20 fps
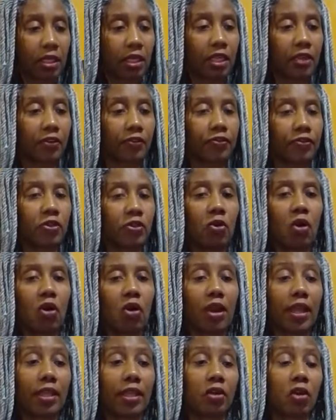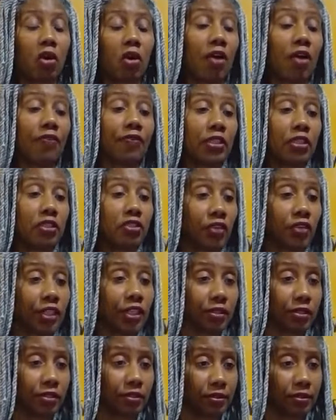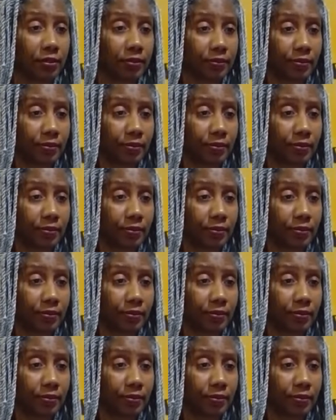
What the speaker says: if you are a coffee drinker